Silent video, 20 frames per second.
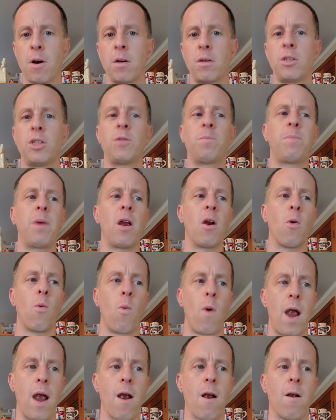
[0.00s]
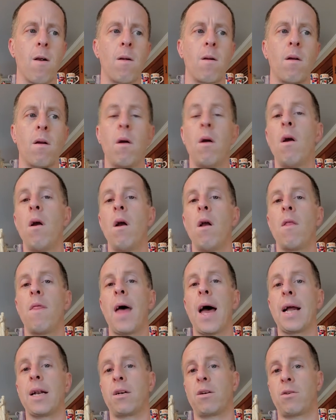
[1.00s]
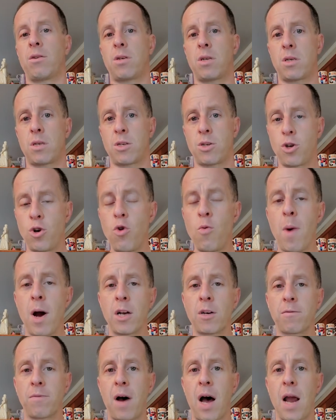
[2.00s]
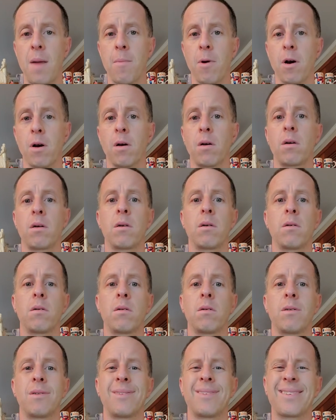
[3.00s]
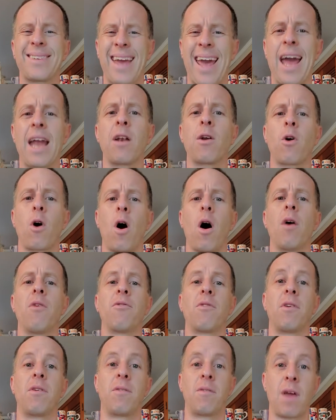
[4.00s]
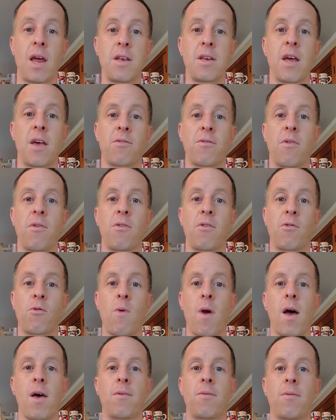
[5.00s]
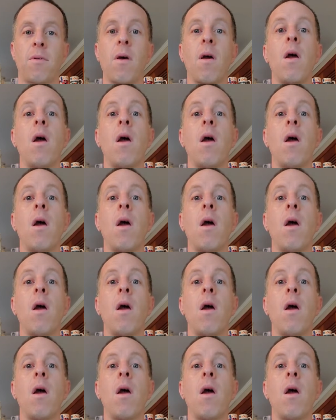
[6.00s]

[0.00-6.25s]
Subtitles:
Just be aware that too much fiber can cause digestive distress.